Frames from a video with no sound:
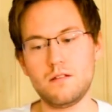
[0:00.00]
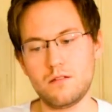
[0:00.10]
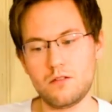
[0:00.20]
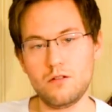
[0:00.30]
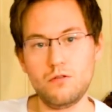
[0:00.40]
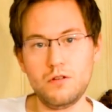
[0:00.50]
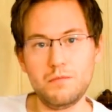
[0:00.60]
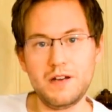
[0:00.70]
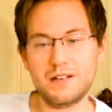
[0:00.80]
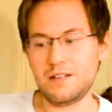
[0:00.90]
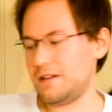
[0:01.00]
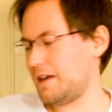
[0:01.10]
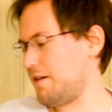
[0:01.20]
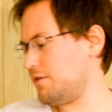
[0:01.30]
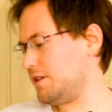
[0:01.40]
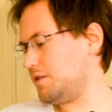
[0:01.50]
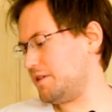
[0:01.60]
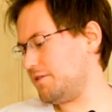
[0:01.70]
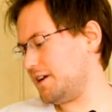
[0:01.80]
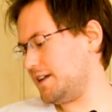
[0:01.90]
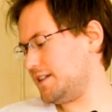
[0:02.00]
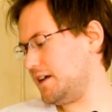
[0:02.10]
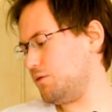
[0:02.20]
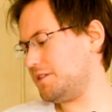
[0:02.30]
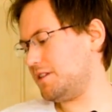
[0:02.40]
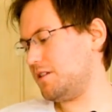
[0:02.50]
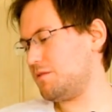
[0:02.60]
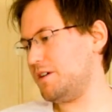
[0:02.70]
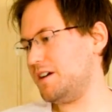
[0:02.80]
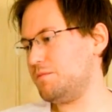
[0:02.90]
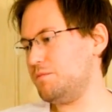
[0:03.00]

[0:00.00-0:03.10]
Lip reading: So you might have a little bit of an idea what this might